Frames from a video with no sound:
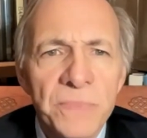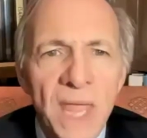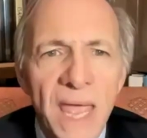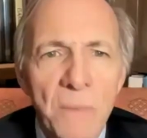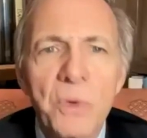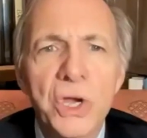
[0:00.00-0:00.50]

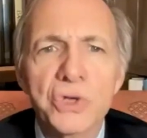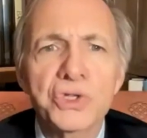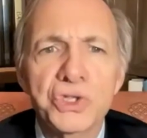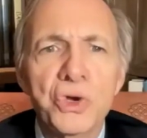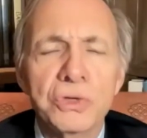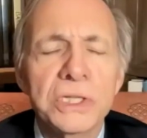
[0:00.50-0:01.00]
And we are
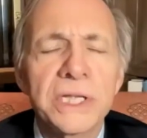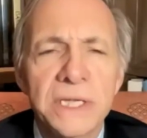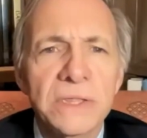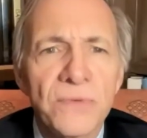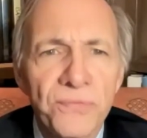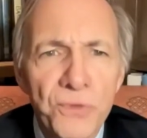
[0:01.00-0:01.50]
certainly
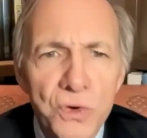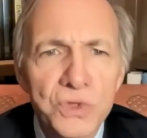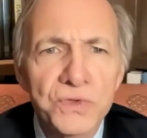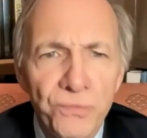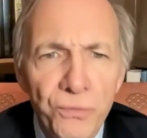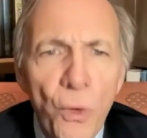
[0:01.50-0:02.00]
in the
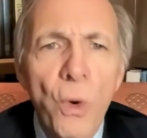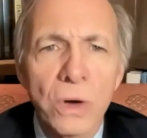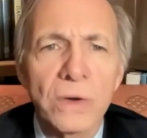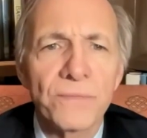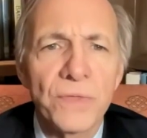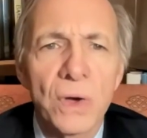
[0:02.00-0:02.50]
first
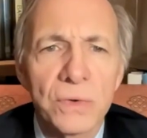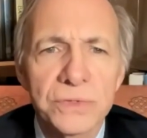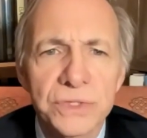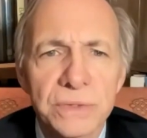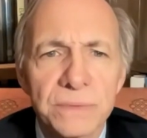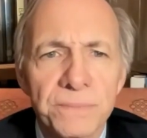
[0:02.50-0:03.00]
four of
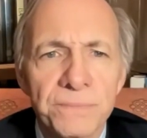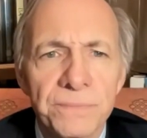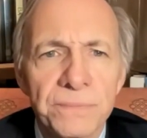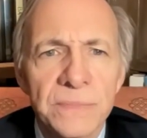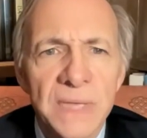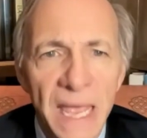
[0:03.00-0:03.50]
those.
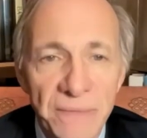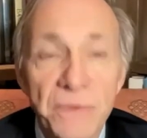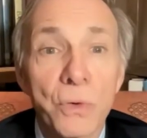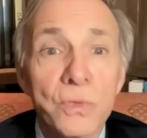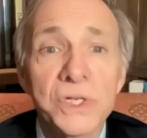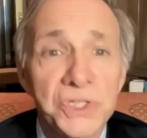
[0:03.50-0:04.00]
And
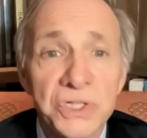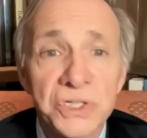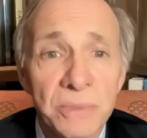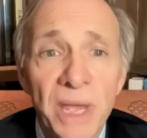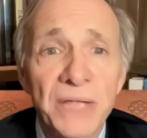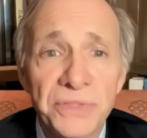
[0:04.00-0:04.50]
there are risks
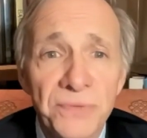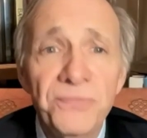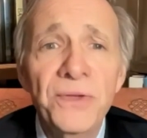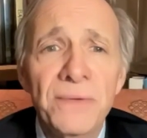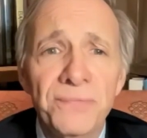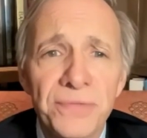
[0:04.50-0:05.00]
about the
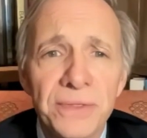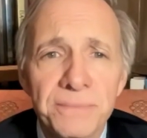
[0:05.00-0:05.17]
fifth.